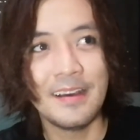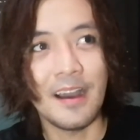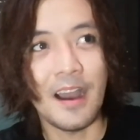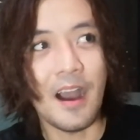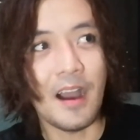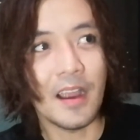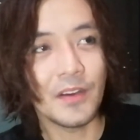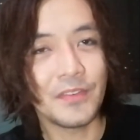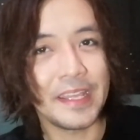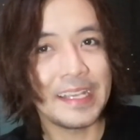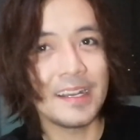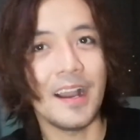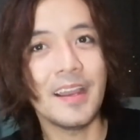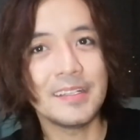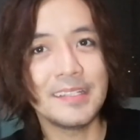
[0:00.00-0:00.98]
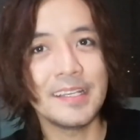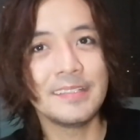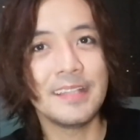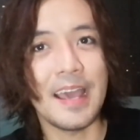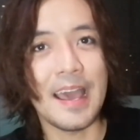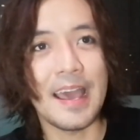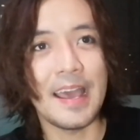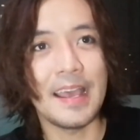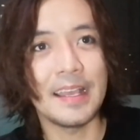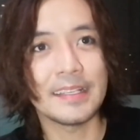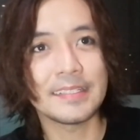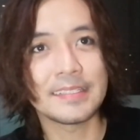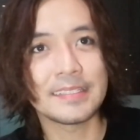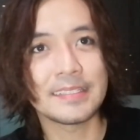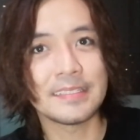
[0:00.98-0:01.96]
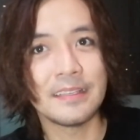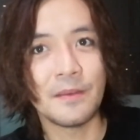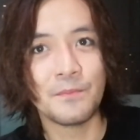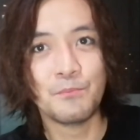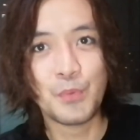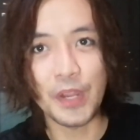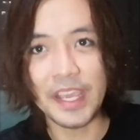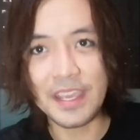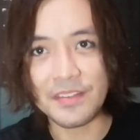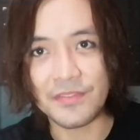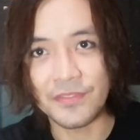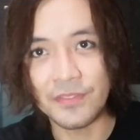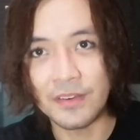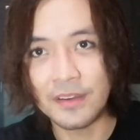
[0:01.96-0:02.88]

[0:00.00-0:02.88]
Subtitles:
are regarded as brave,